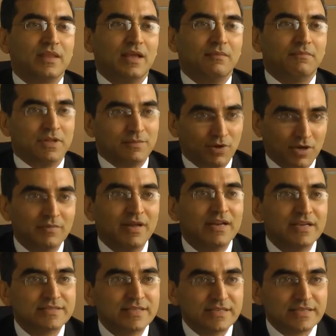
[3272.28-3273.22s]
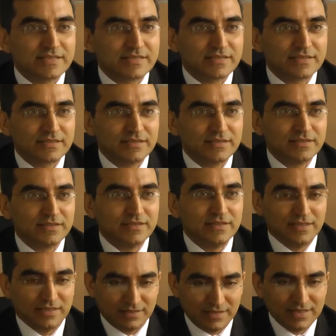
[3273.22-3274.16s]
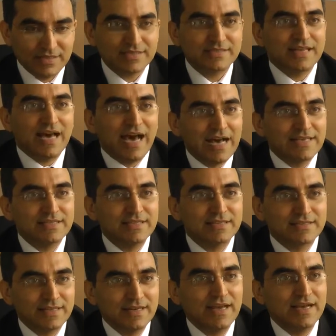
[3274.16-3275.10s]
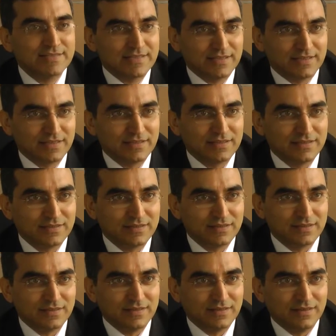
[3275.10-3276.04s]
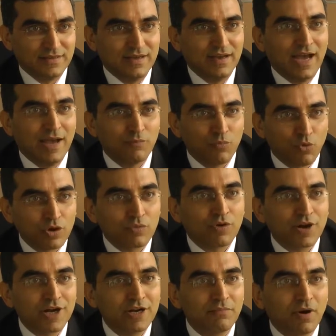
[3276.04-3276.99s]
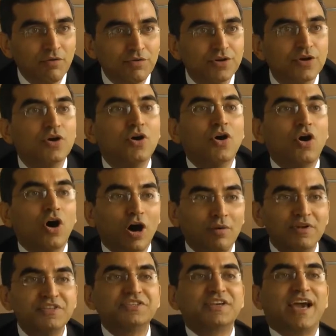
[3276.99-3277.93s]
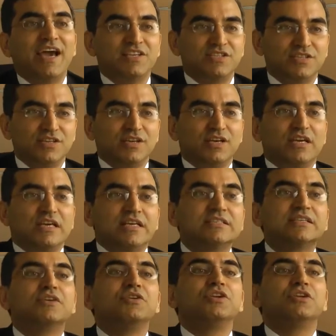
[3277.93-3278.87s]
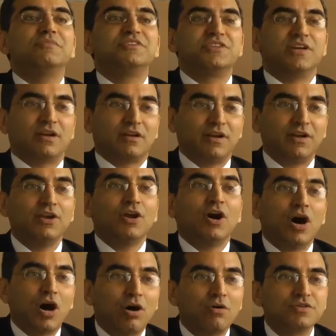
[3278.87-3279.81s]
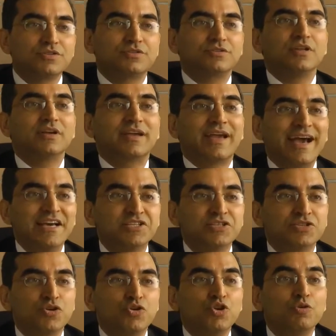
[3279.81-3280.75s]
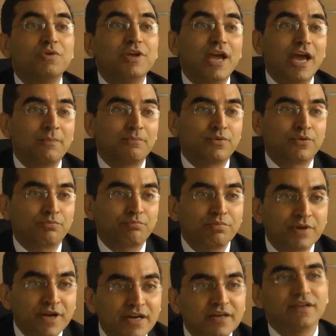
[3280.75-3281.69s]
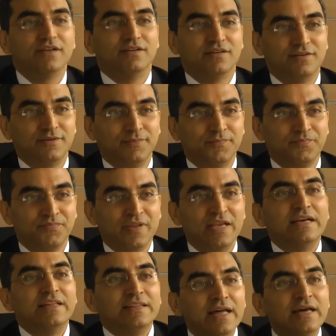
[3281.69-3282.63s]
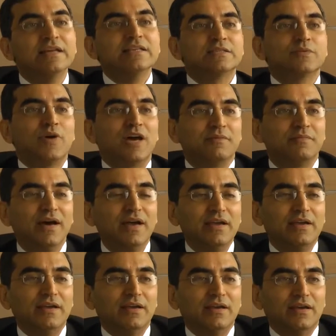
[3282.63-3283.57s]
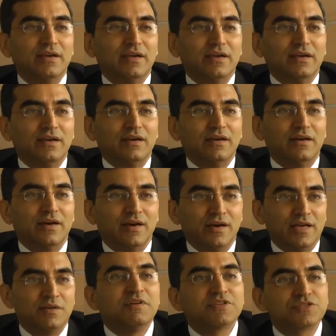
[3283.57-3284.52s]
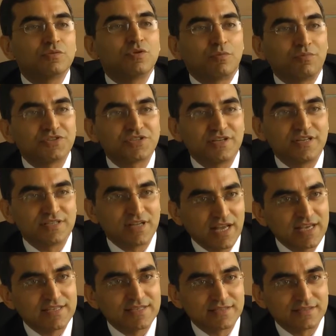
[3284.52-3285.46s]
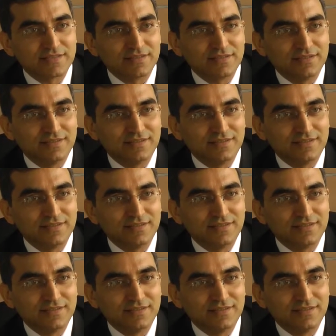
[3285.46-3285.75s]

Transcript: But the bottom line is this, that this asset is an asset. I'm more worried about how much cash is going to be generating, how the cash is going to be appropriated. There is where my investment opportunities arise.